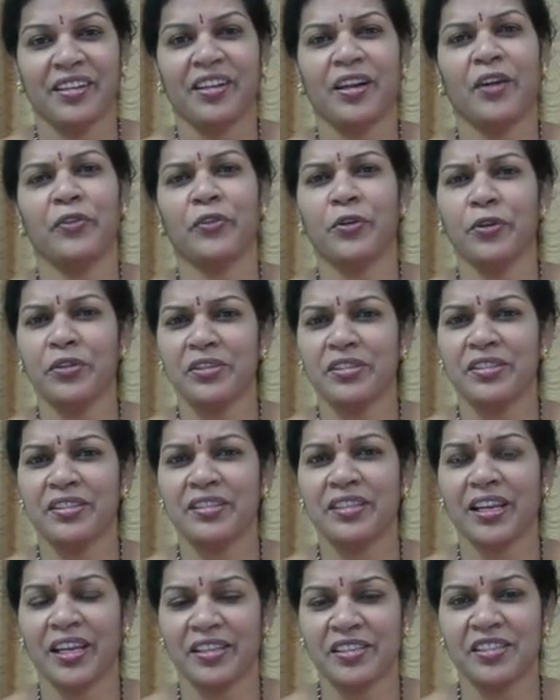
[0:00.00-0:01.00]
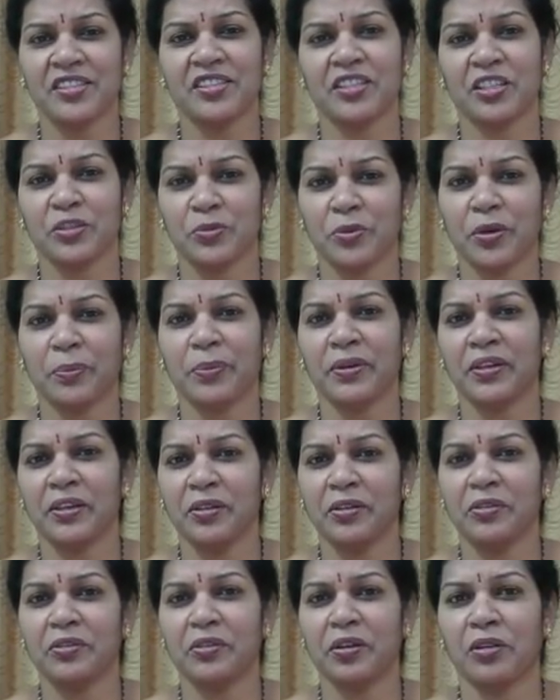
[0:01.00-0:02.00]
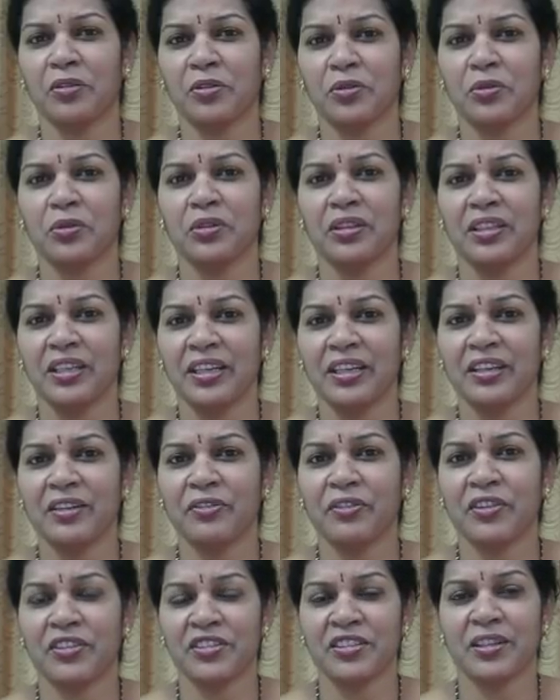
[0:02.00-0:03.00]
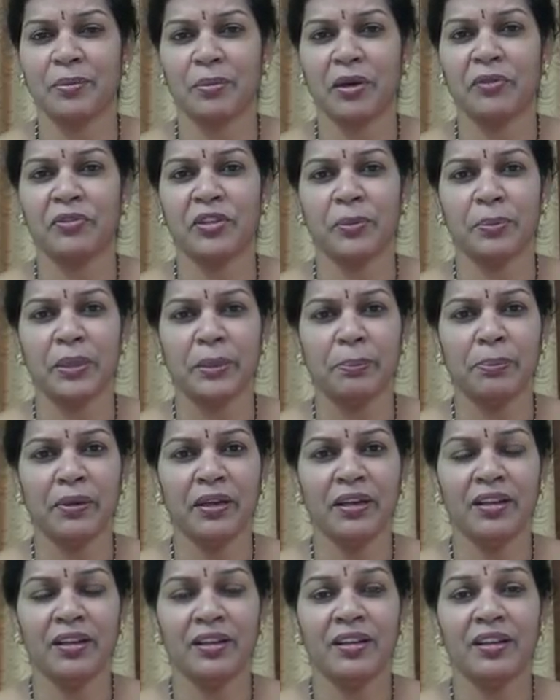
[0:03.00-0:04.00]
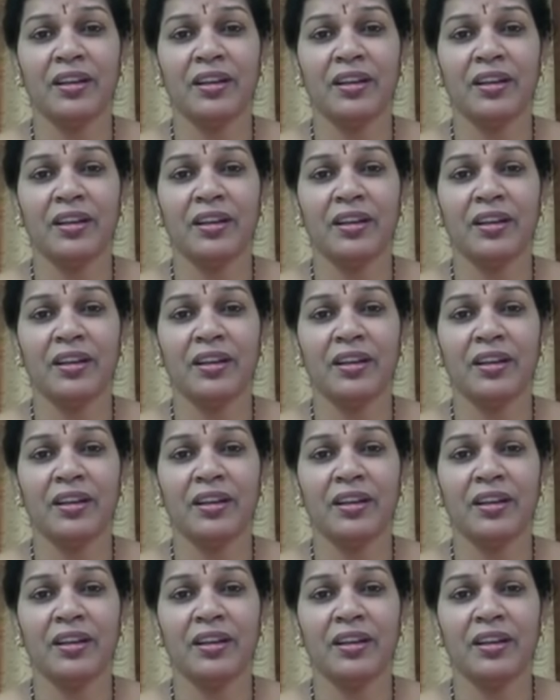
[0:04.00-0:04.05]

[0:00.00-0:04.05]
Of course ancestors property is also there for some of the people.